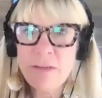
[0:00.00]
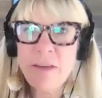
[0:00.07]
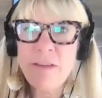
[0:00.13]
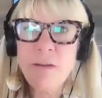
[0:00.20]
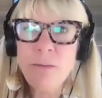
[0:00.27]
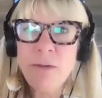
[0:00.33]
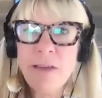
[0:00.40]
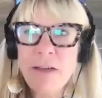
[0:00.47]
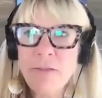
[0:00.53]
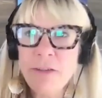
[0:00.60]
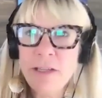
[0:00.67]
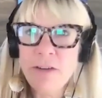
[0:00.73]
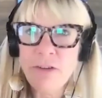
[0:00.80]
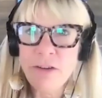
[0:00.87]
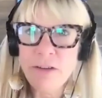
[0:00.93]
systems have
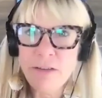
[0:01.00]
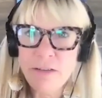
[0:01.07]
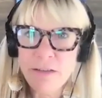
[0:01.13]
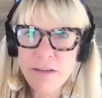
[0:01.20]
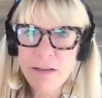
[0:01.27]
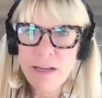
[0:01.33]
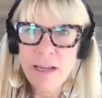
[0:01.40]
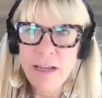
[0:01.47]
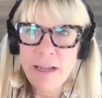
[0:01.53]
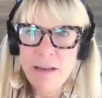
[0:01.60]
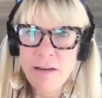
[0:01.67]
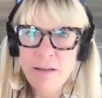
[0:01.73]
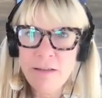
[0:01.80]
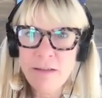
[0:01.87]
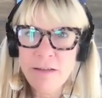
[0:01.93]
glitches
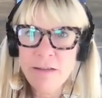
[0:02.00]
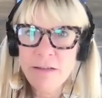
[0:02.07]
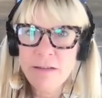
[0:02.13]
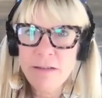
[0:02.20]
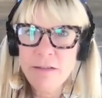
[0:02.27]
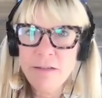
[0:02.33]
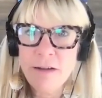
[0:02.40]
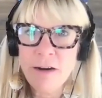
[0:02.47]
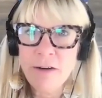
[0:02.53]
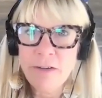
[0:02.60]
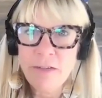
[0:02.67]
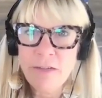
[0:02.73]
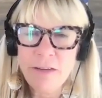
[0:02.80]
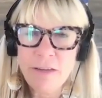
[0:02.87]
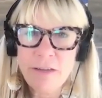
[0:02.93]
and our
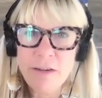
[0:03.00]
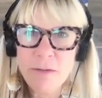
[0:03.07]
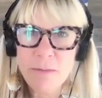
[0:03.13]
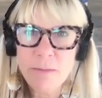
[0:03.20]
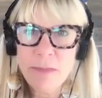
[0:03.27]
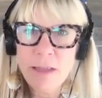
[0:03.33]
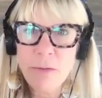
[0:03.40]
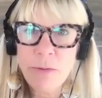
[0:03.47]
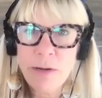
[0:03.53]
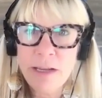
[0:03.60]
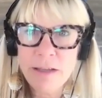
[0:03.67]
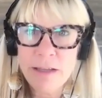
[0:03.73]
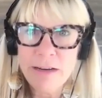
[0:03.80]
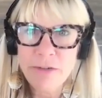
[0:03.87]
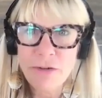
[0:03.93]
system that we
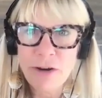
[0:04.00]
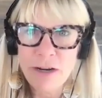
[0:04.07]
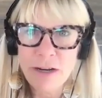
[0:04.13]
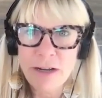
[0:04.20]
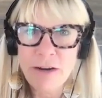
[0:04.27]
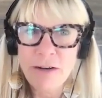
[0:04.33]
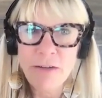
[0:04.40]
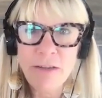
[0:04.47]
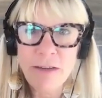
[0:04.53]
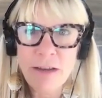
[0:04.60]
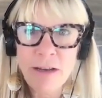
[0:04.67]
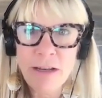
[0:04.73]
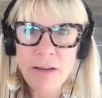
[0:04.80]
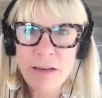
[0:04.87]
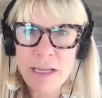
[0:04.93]
collect credit cards
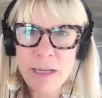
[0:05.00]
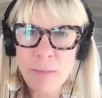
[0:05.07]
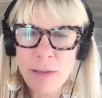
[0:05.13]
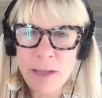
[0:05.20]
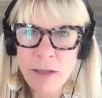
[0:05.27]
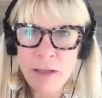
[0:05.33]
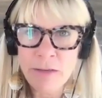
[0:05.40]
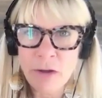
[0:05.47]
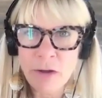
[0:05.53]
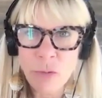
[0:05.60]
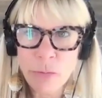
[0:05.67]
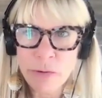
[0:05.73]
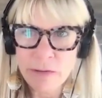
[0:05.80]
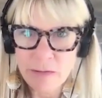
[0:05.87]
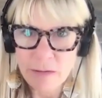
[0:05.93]
in and email, it's
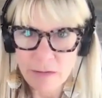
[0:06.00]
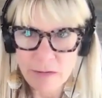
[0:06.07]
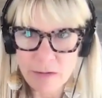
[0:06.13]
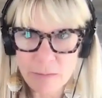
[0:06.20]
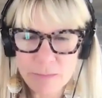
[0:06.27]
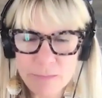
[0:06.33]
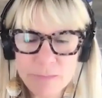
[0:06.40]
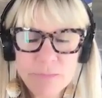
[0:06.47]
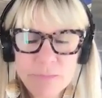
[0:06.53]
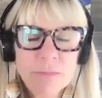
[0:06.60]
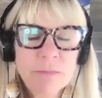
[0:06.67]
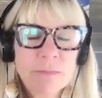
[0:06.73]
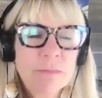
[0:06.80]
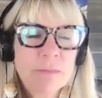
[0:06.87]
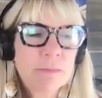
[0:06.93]
all one system.
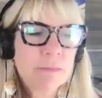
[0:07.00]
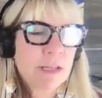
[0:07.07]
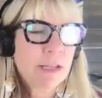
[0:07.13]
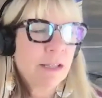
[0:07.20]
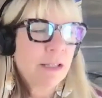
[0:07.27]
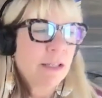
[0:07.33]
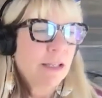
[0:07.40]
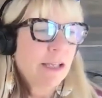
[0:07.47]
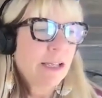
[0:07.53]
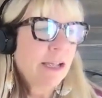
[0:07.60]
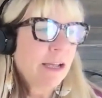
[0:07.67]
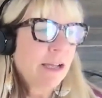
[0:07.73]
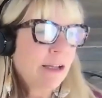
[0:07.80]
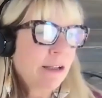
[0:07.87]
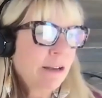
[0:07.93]

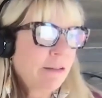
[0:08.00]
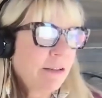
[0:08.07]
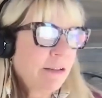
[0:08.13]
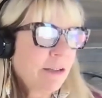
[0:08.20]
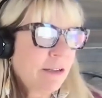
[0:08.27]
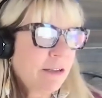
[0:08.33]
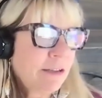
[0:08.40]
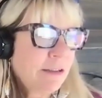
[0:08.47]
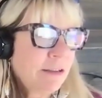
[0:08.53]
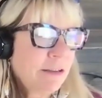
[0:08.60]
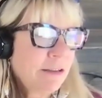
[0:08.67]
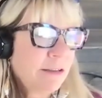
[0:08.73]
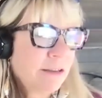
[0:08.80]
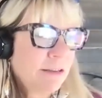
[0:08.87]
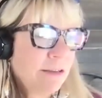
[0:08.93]
And uh,
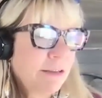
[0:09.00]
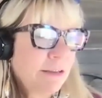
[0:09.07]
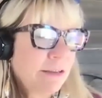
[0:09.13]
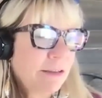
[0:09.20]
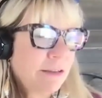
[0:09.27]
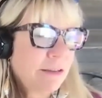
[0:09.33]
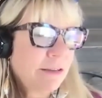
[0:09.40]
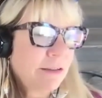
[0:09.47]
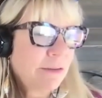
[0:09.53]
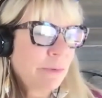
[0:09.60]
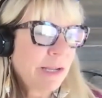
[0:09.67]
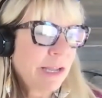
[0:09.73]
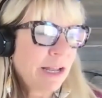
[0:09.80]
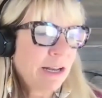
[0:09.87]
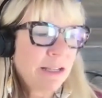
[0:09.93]

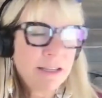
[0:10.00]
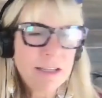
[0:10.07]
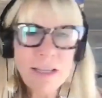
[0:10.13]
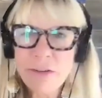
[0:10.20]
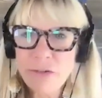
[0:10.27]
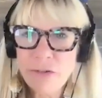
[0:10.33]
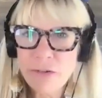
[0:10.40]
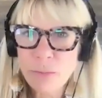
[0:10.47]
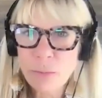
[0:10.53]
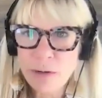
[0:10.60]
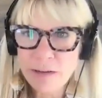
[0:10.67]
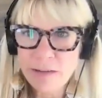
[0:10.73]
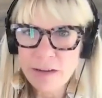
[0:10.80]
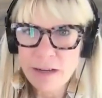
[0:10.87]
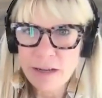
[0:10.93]
we had a glitch
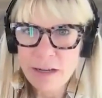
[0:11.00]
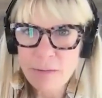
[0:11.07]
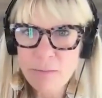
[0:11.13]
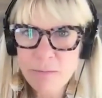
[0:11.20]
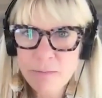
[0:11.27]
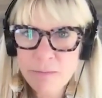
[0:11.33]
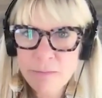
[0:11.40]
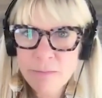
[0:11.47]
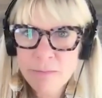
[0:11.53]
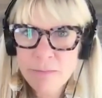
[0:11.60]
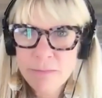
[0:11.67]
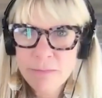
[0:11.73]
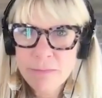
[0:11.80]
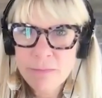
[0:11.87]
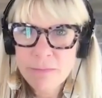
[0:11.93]
one time
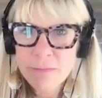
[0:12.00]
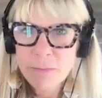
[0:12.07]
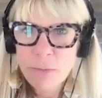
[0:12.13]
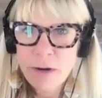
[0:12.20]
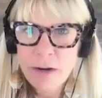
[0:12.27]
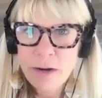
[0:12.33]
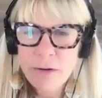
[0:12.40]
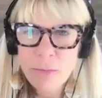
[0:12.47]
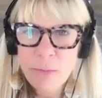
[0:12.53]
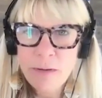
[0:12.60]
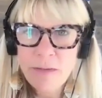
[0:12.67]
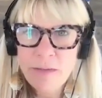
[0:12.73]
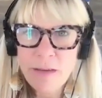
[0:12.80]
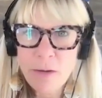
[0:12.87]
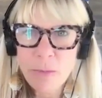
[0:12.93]
where
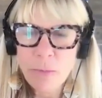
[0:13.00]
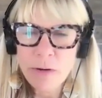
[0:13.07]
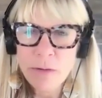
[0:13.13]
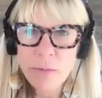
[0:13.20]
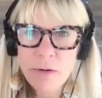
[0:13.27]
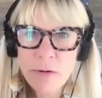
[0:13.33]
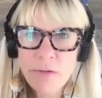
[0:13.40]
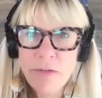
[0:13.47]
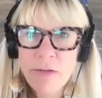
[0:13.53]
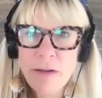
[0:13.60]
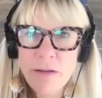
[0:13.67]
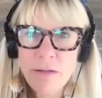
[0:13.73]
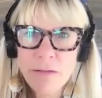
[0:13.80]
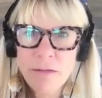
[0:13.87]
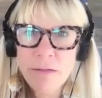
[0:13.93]
we sent one
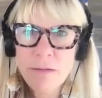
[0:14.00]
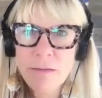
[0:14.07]
person